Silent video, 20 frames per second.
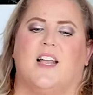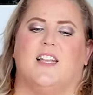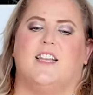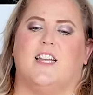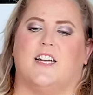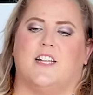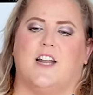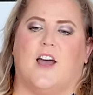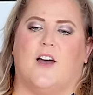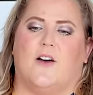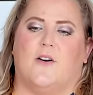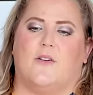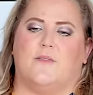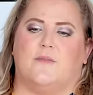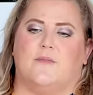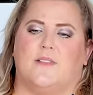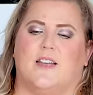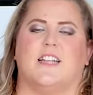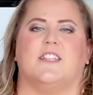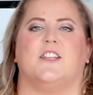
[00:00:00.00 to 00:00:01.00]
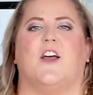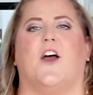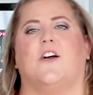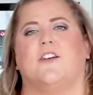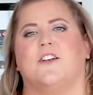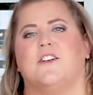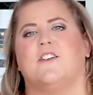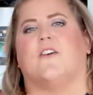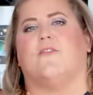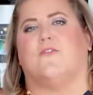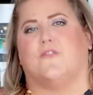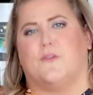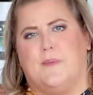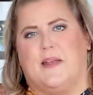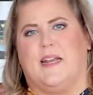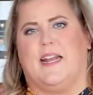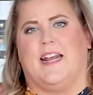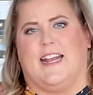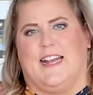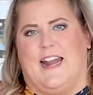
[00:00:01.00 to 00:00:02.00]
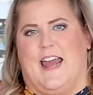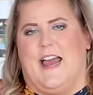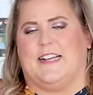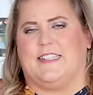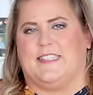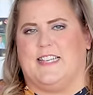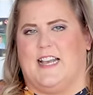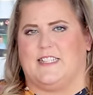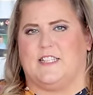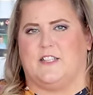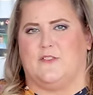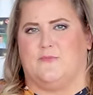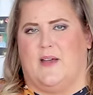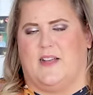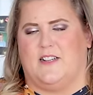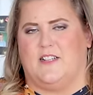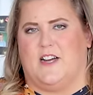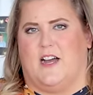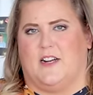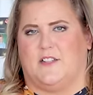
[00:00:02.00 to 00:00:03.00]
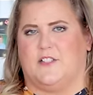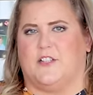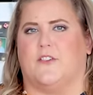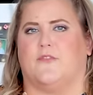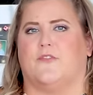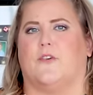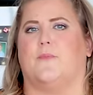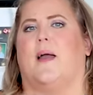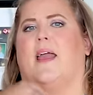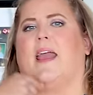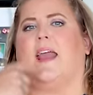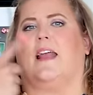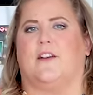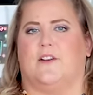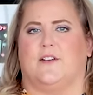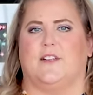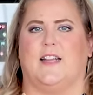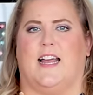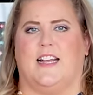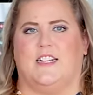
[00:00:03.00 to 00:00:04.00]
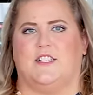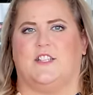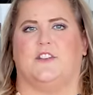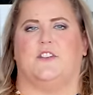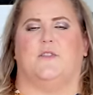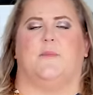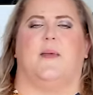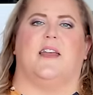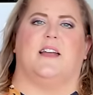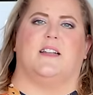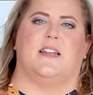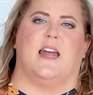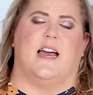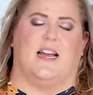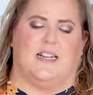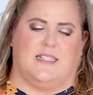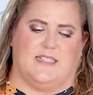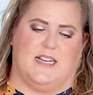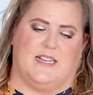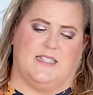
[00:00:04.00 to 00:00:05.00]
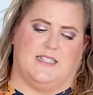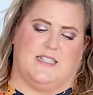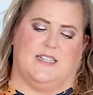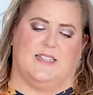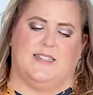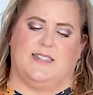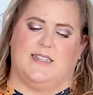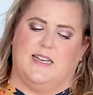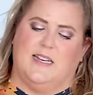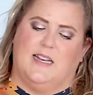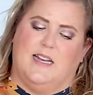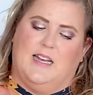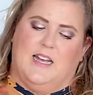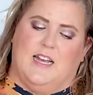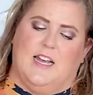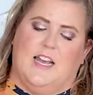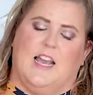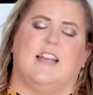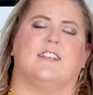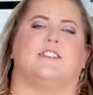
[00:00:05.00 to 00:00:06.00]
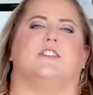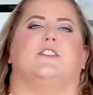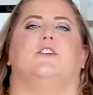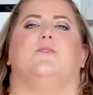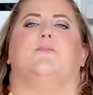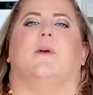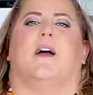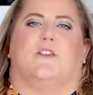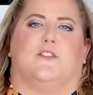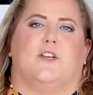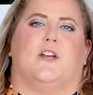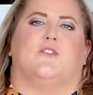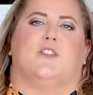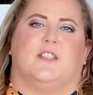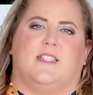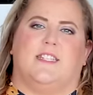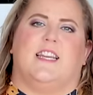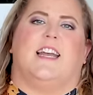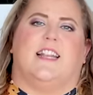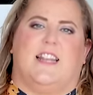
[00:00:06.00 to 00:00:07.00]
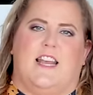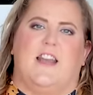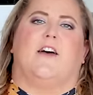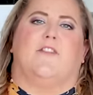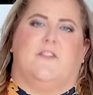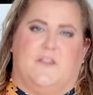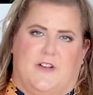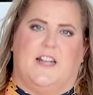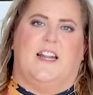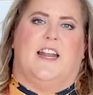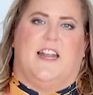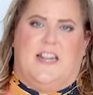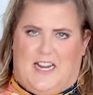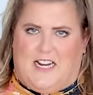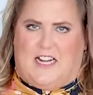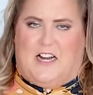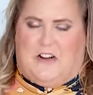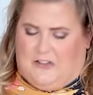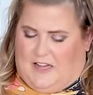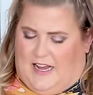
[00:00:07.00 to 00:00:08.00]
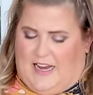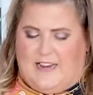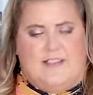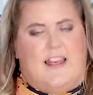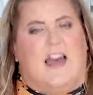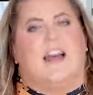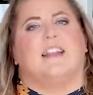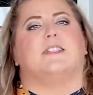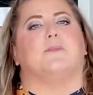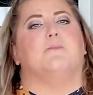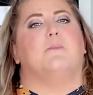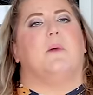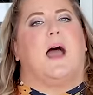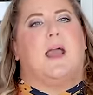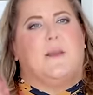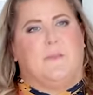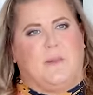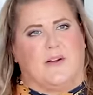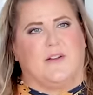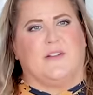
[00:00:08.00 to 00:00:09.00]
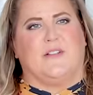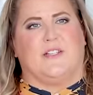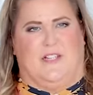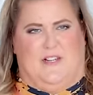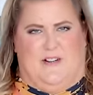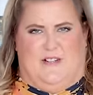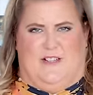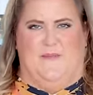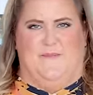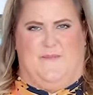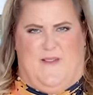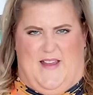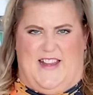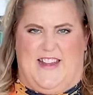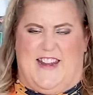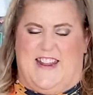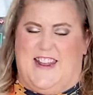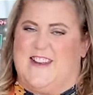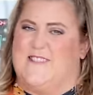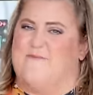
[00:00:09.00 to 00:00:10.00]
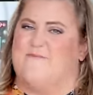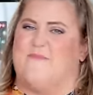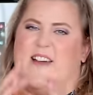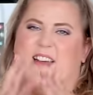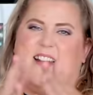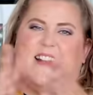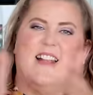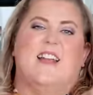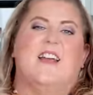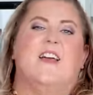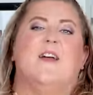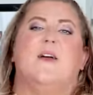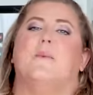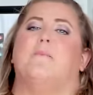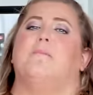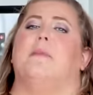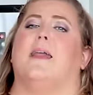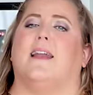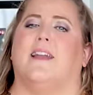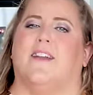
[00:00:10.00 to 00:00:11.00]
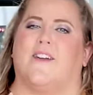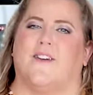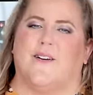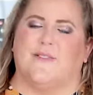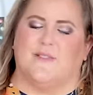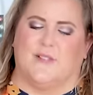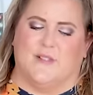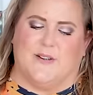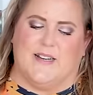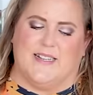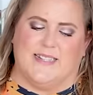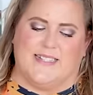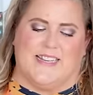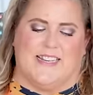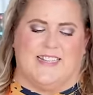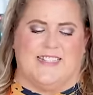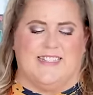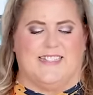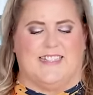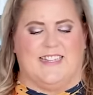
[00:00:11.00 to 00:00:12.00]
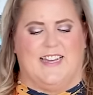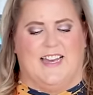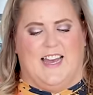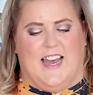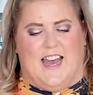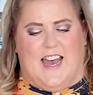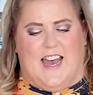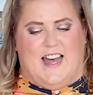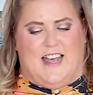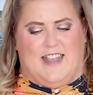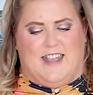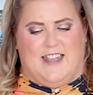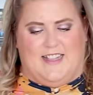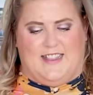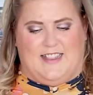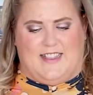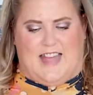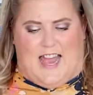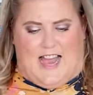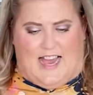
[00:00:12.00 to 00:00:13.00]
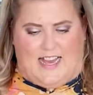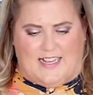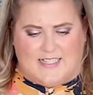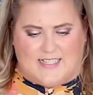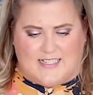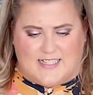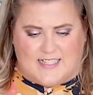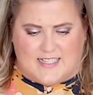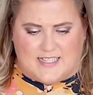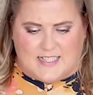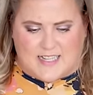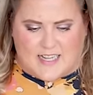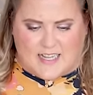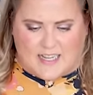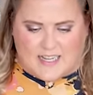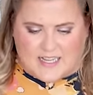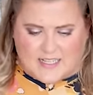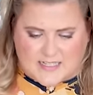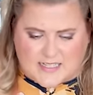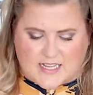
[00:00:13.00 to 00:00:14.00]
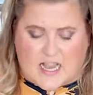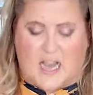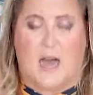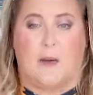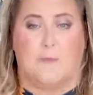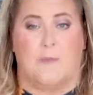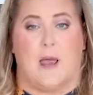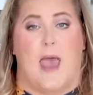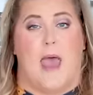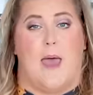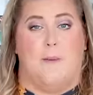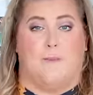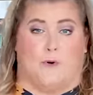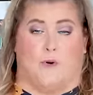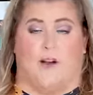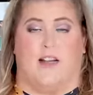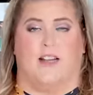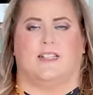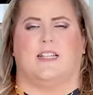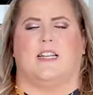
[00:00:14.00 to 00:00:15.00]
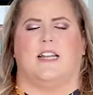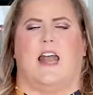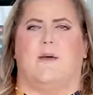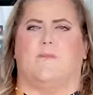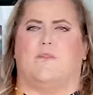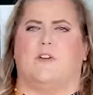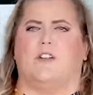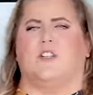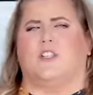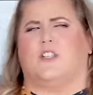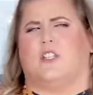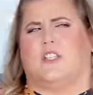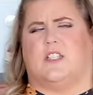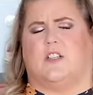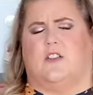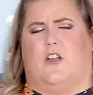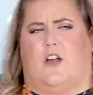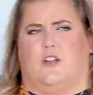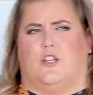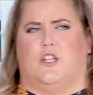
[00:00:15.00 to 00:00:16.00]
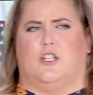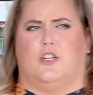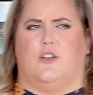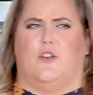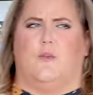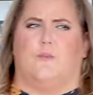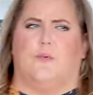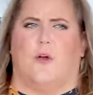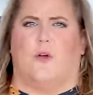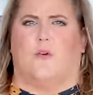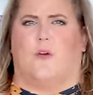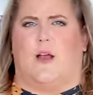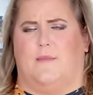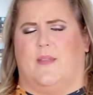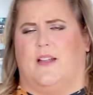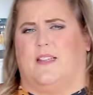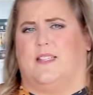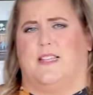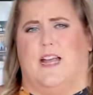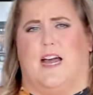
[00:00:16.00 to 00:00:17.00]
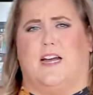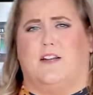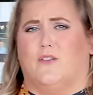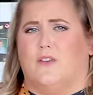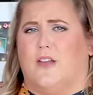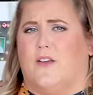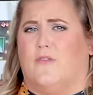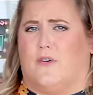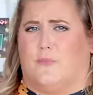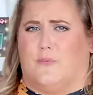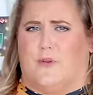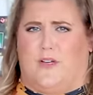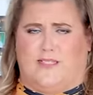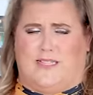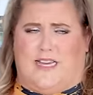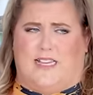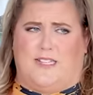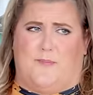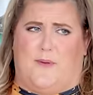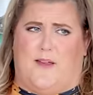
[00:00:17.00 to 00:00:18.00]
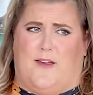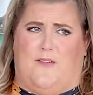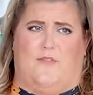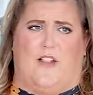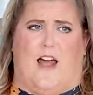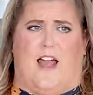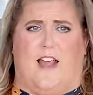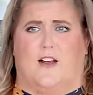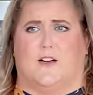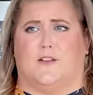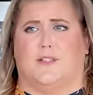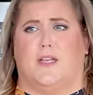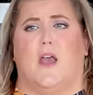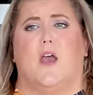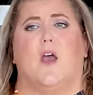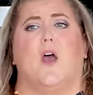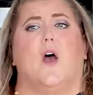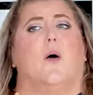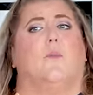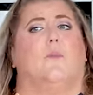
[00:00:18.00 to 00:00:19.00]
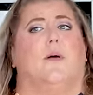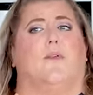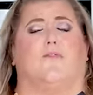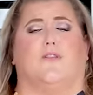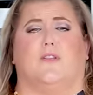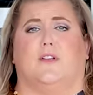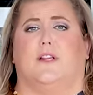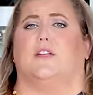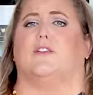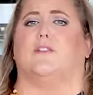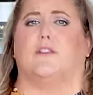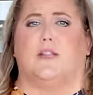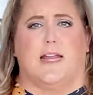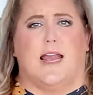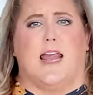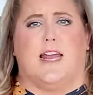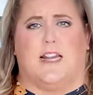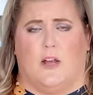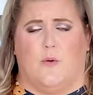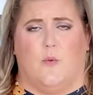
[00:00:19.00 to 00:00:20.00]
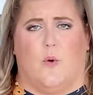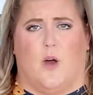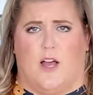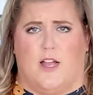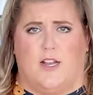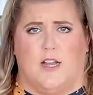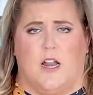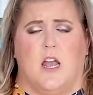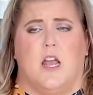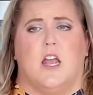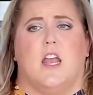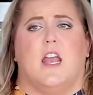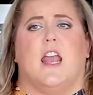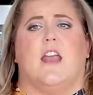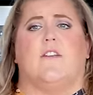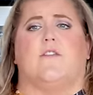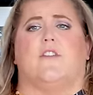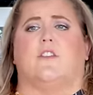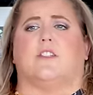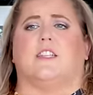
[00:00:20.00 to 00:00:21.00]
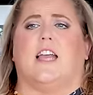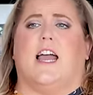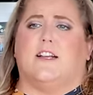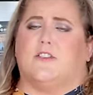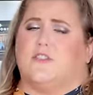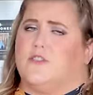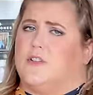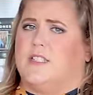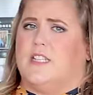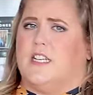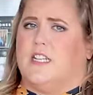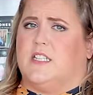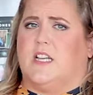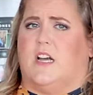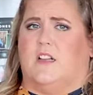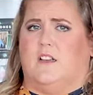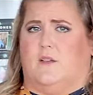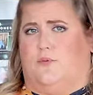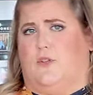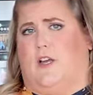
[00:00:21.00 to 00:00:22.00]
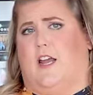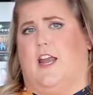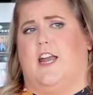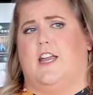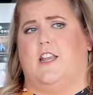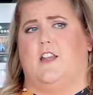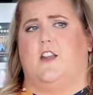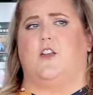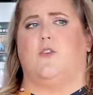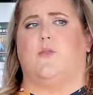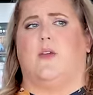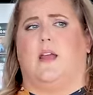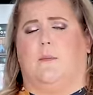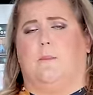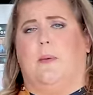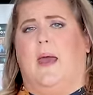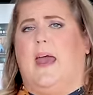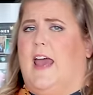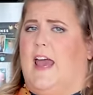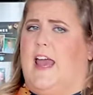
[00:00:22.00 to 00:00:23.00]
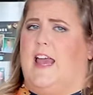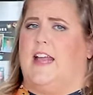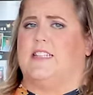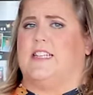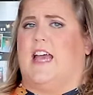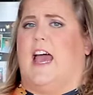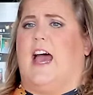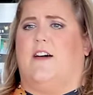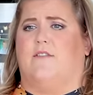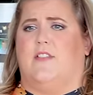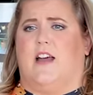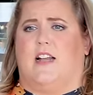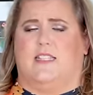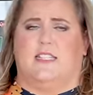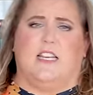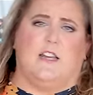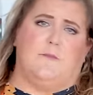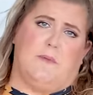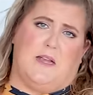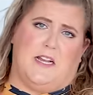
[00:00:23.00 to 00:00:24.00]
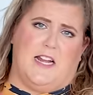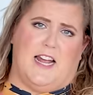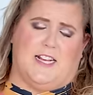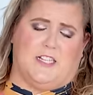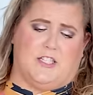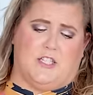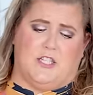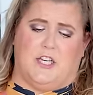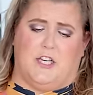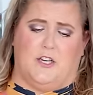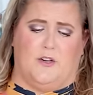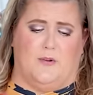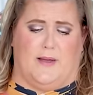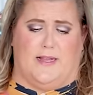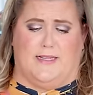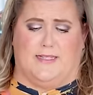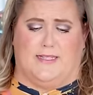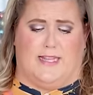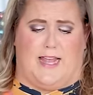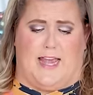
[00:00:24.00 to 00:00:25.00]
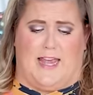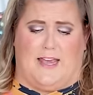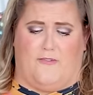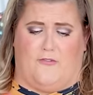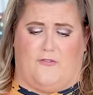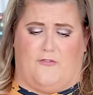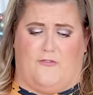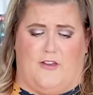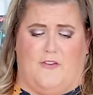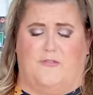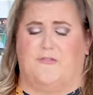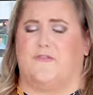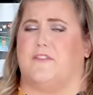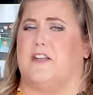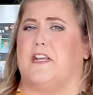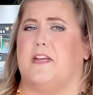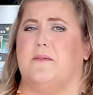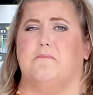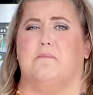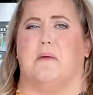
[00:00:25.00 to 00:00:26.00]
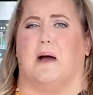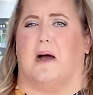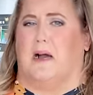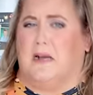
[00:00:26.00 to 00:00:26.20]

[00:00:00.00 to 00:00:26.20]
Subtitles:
you know, it's hard enough for me to get access to my doctor, for my airline to demand access is too much. I'll just take the other Canadian airline. That's my personal opinion, but make your own choices. The last is Emirates. And Emirates just launched a new program that's not only for plus size flyers, but for literally anyone. If there's extra seats on the plane, you can pay to have that seat be next to you. It's like $50,